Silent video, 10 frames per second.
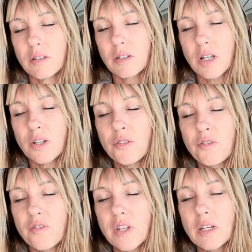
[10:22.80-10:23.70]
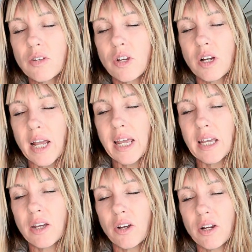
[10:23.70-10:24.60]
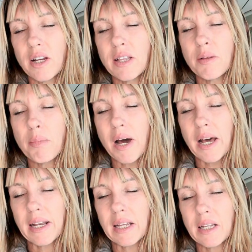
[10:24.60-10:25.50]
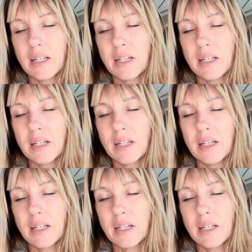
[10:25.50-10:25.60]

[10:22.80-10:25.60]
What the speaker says: can you feel your anger in the body?